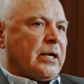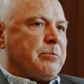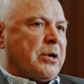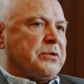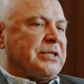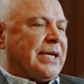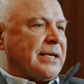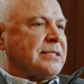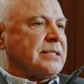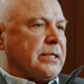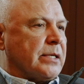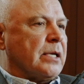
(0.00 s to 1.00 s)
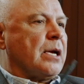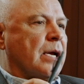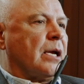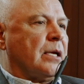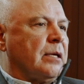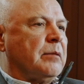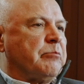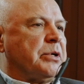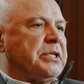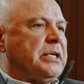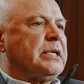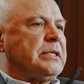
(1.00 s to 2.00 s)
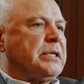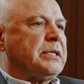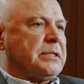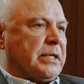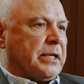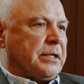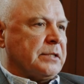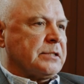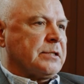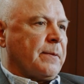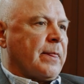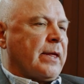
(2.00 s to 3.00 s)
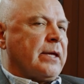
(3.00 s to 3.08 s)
about guessing, predicting things